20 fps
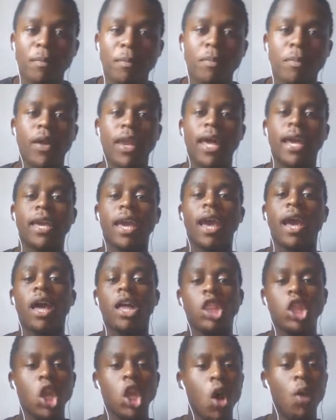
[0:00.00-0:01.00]
"No,
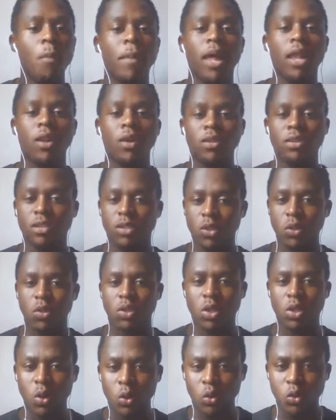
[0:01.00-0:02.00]
Malone, too soon,
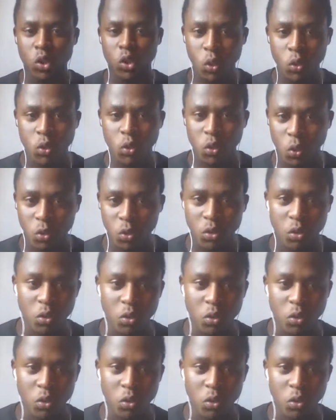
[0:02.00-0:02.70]
too soon, too soon."